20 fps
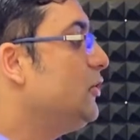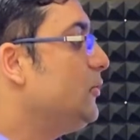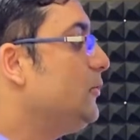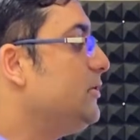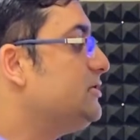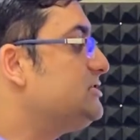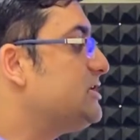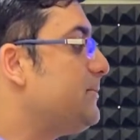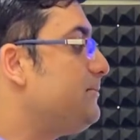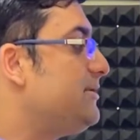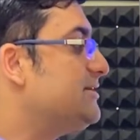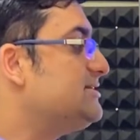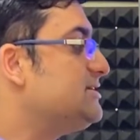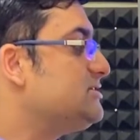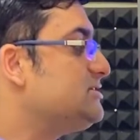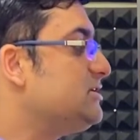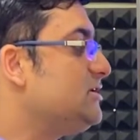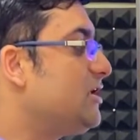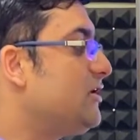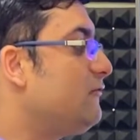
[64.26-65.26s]
which are present
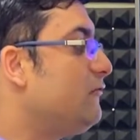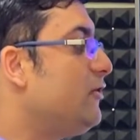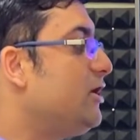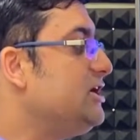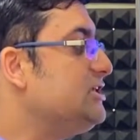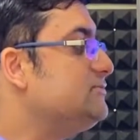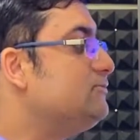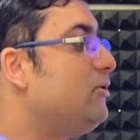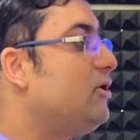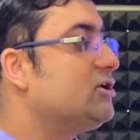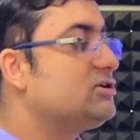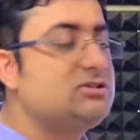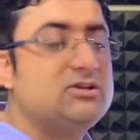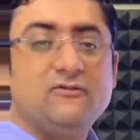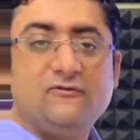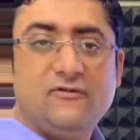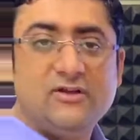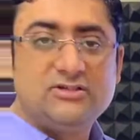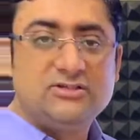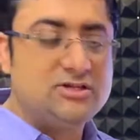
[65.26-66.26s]
in our voice box
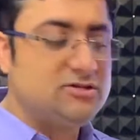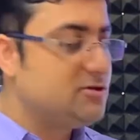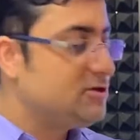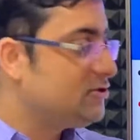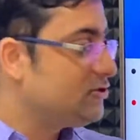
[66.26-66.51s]
fixed in the